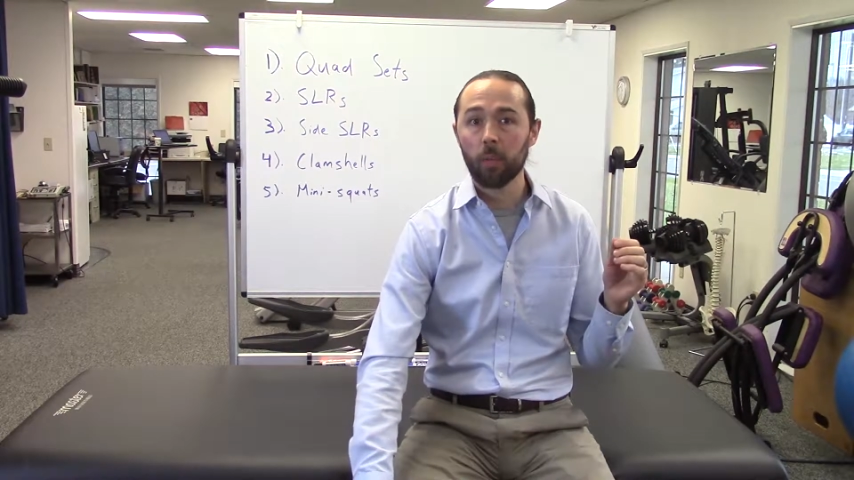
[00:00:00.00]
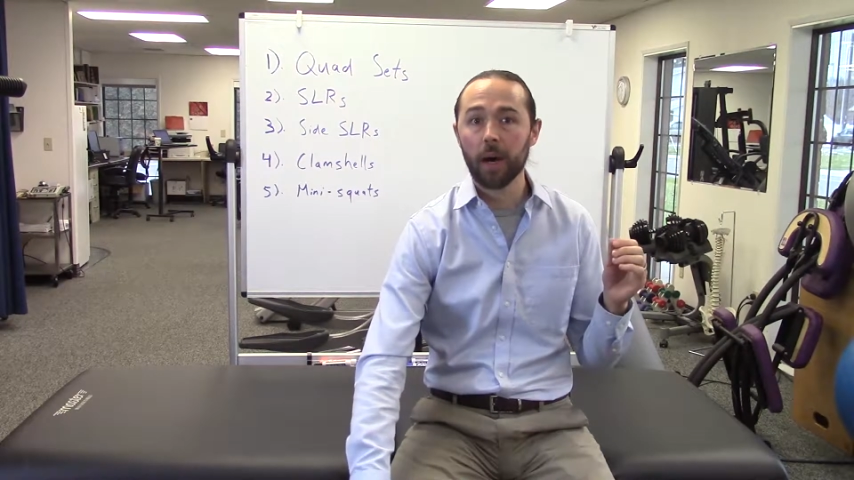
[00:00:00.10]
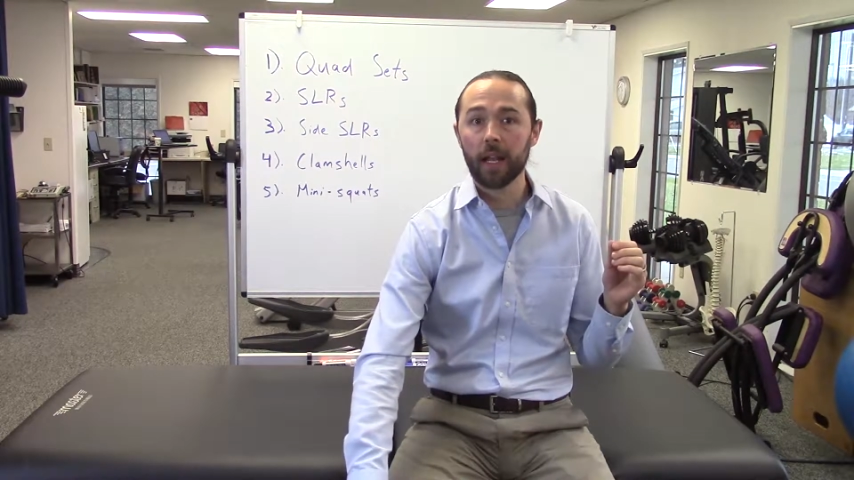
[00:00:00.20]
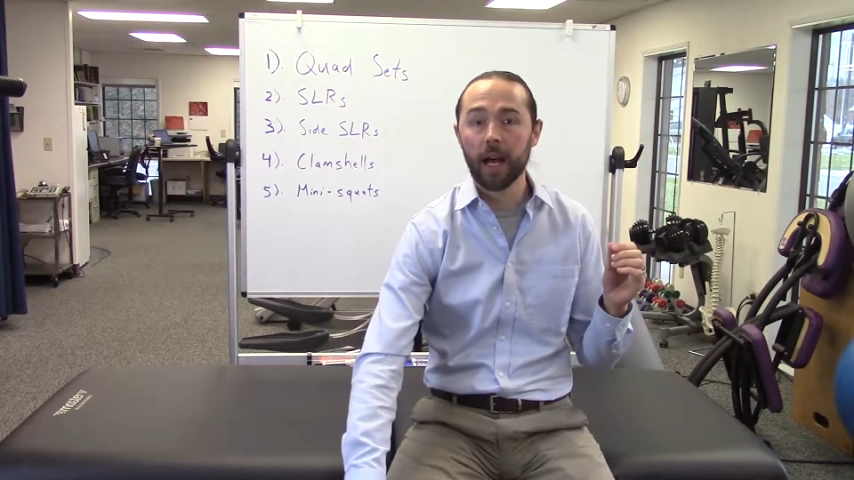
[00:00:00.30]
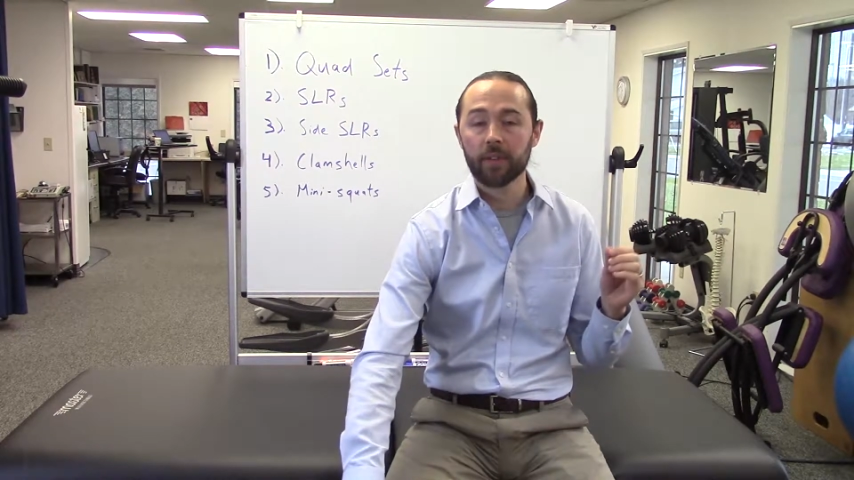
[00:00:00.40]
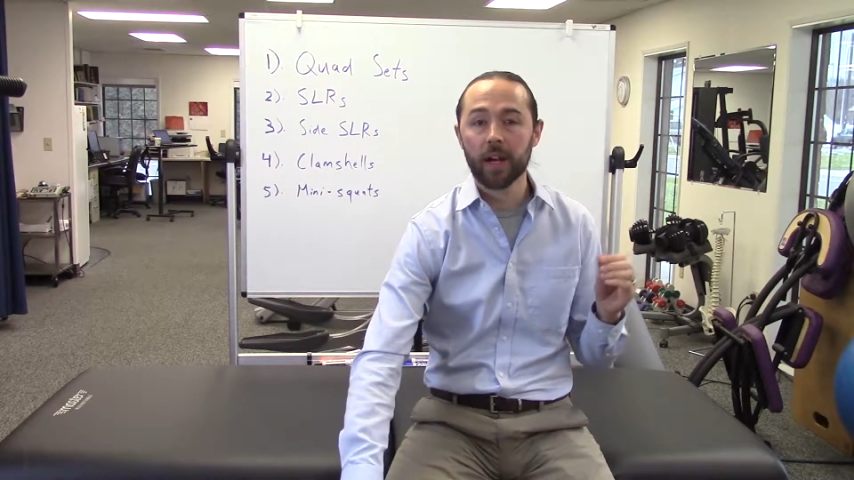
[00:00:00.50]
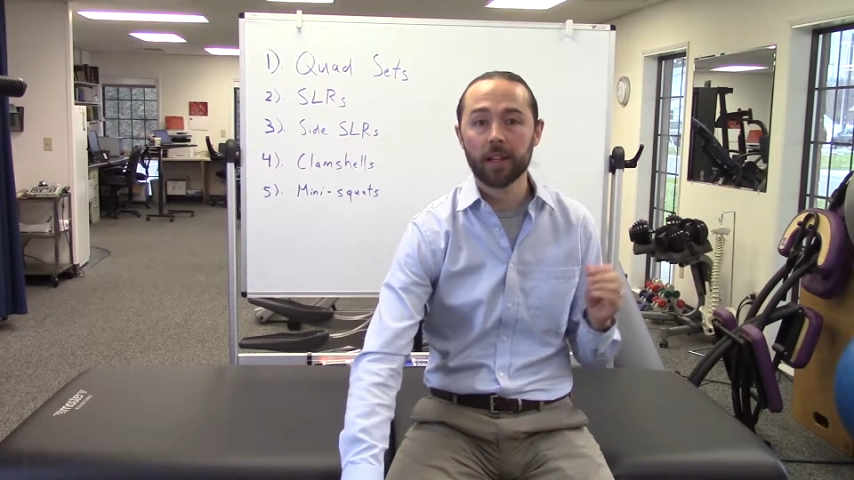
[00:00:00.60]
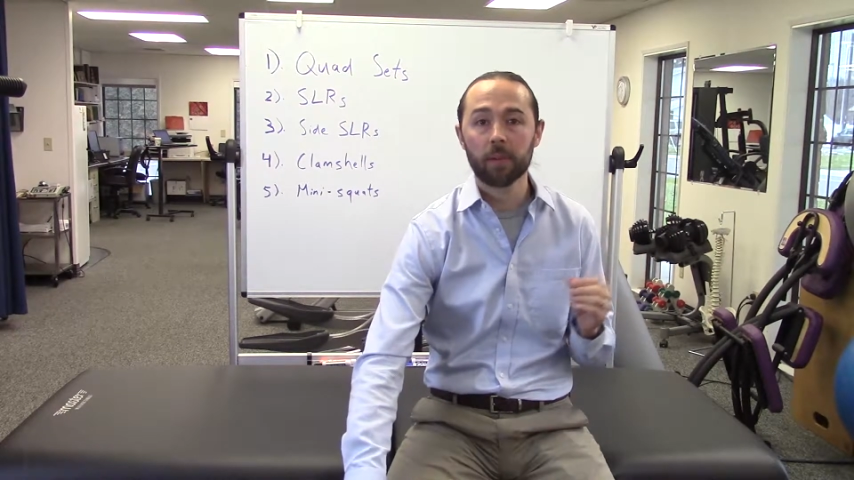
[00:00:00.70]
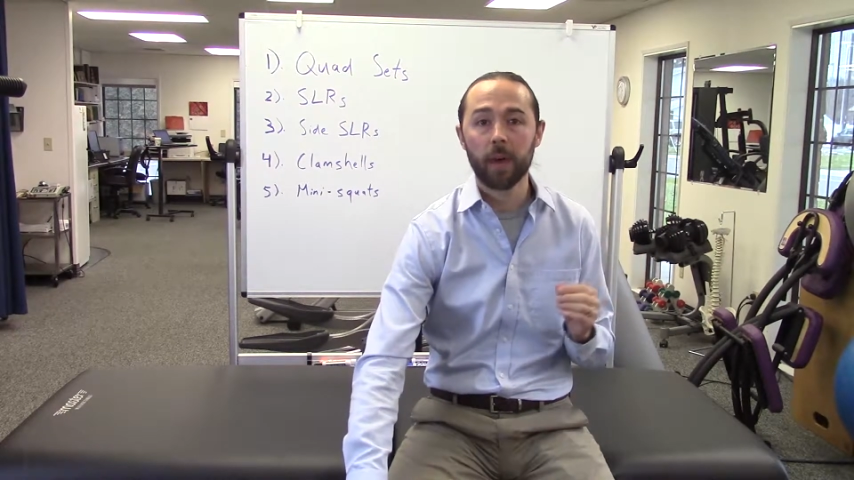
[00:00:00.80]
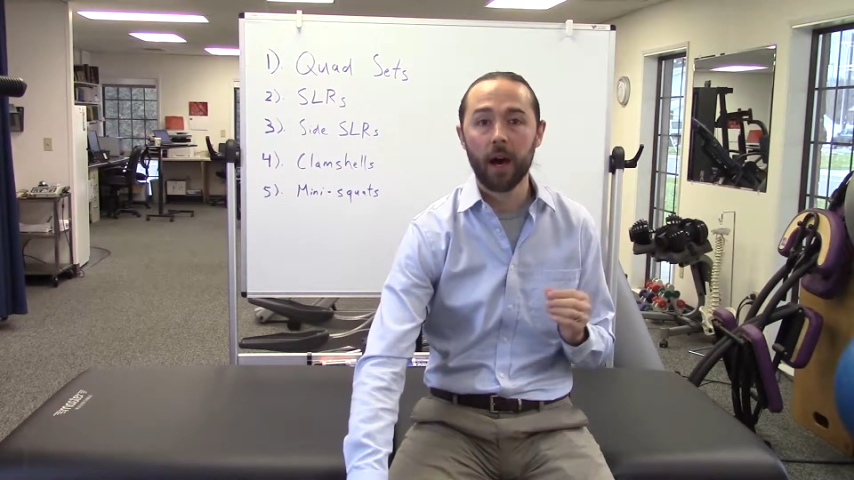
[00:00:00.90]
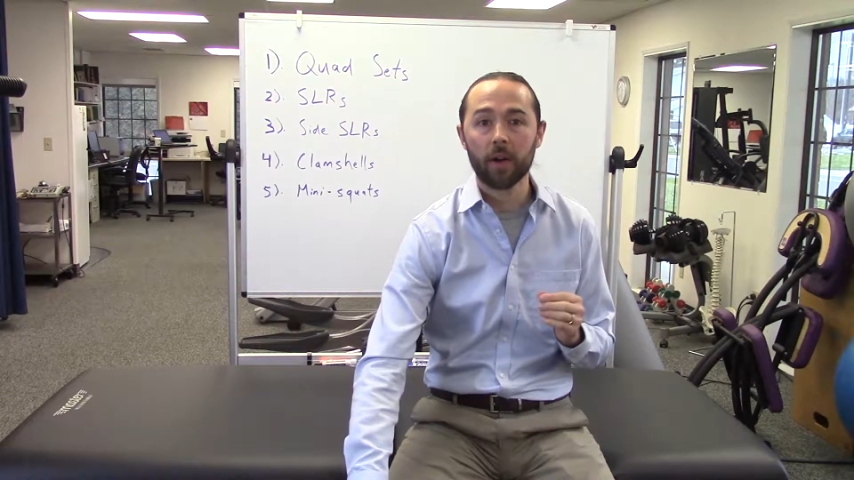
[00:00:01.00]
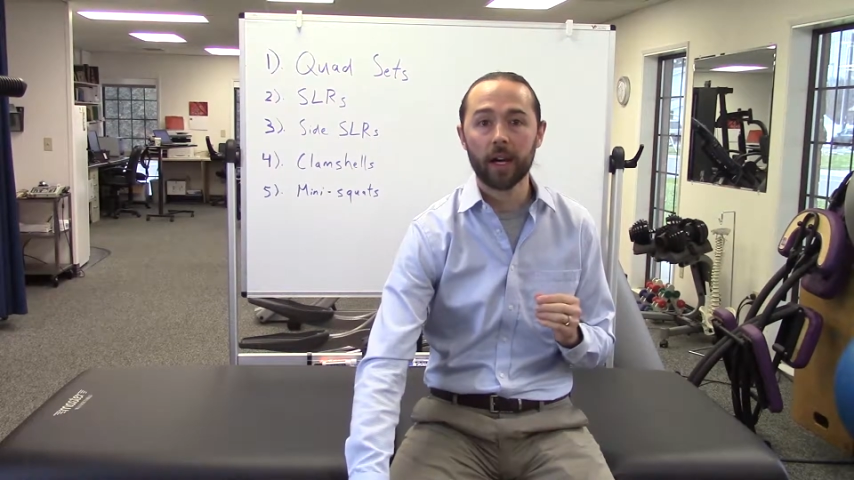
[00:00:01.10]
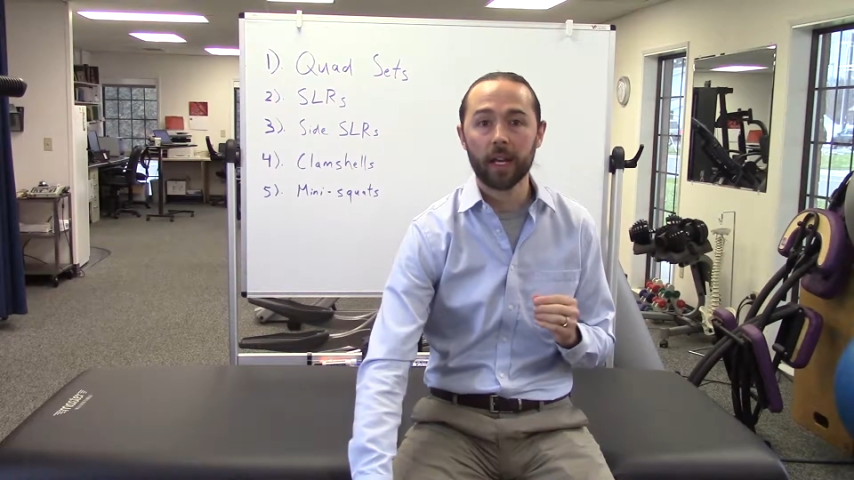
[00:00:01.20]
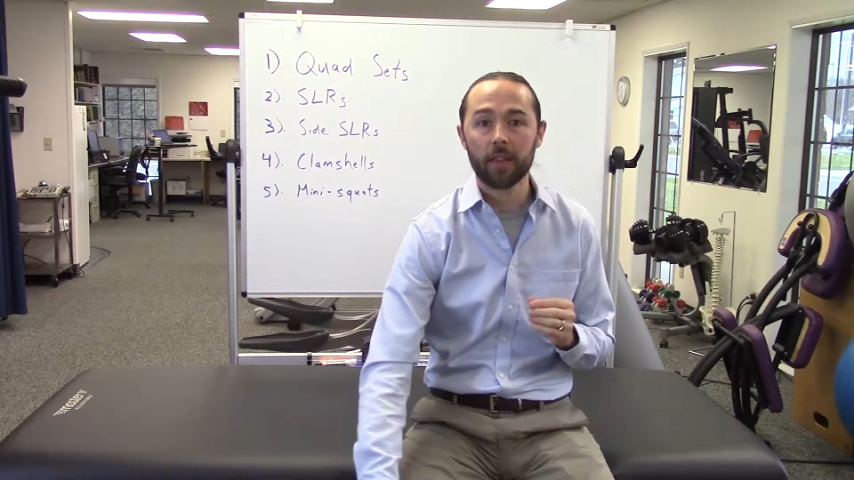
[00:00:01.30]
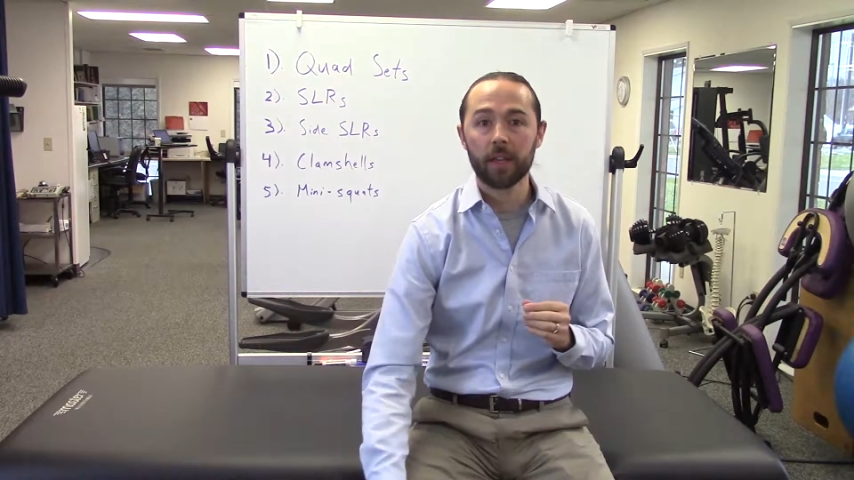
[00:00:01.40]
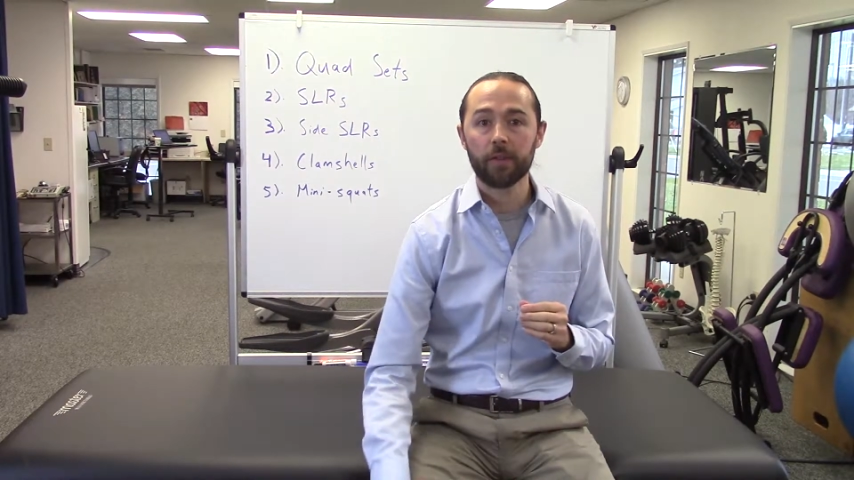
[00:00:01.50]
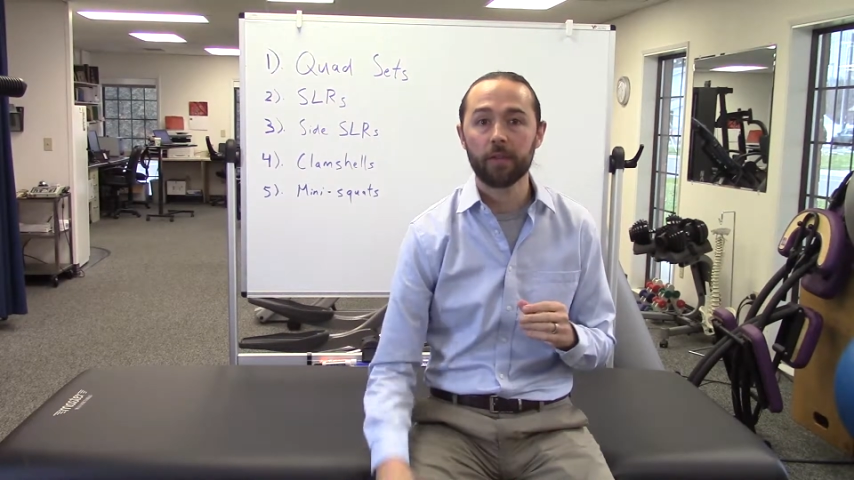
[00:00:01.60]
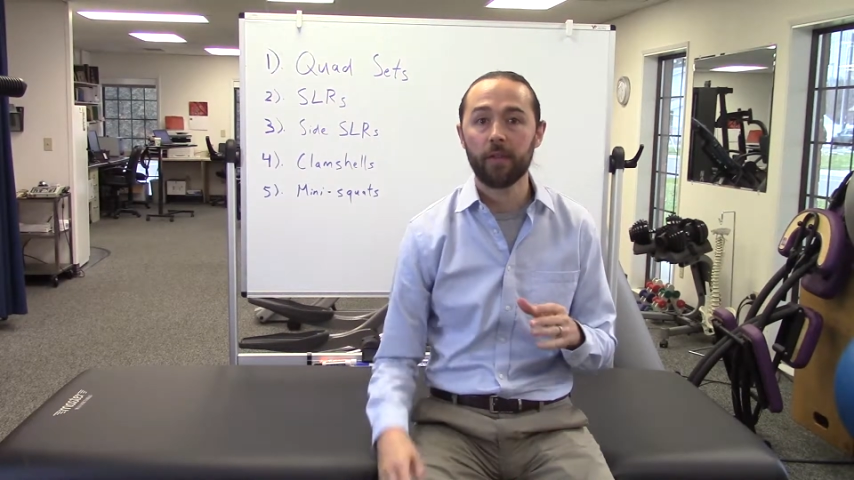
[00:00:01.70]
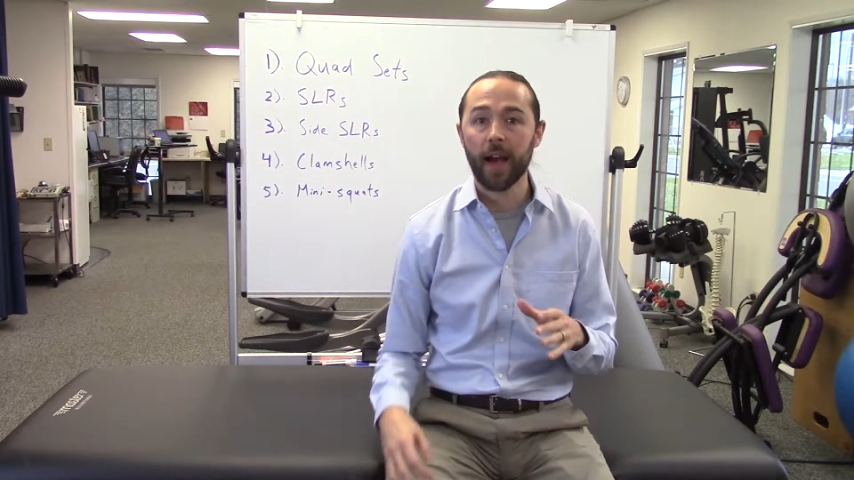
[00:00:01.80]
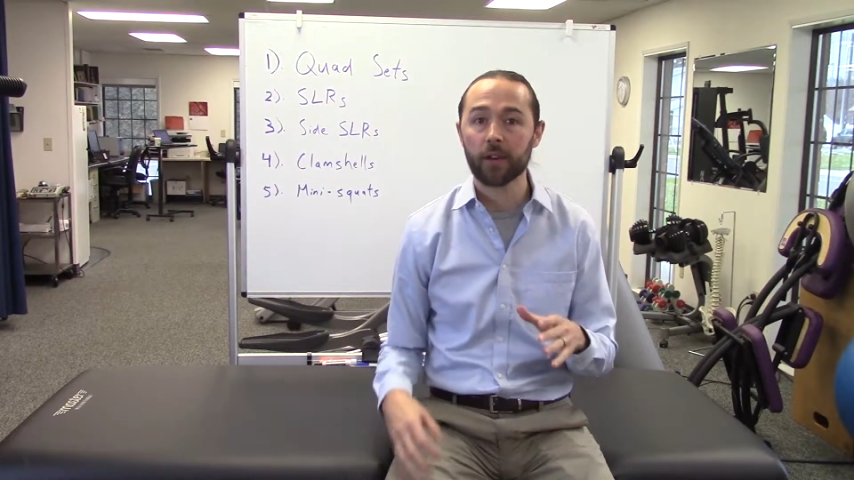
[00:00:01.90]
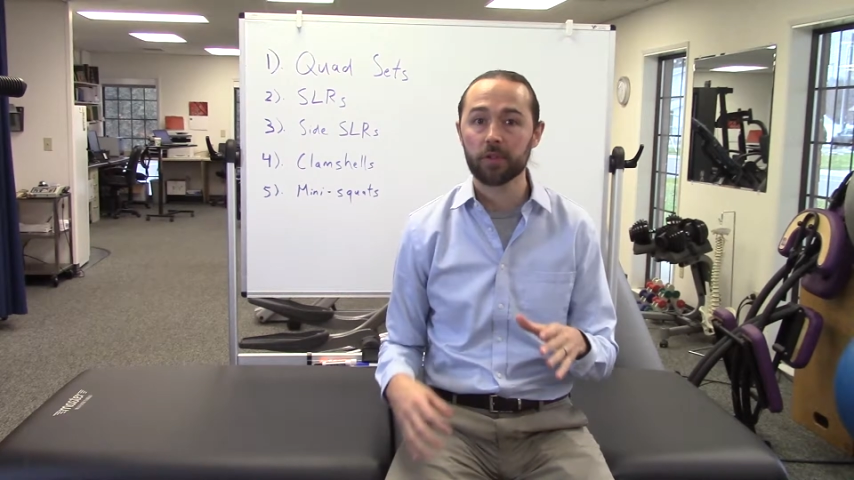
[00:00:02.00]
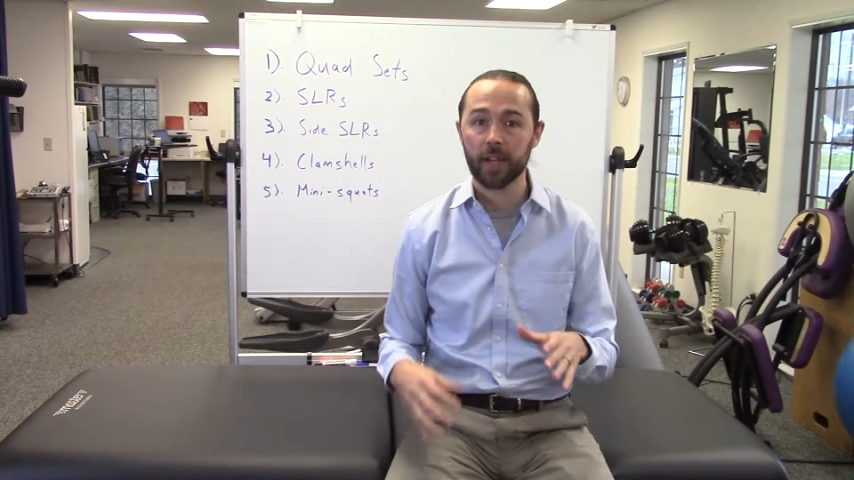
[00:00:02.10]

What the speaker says: but I talked about kind of the different factors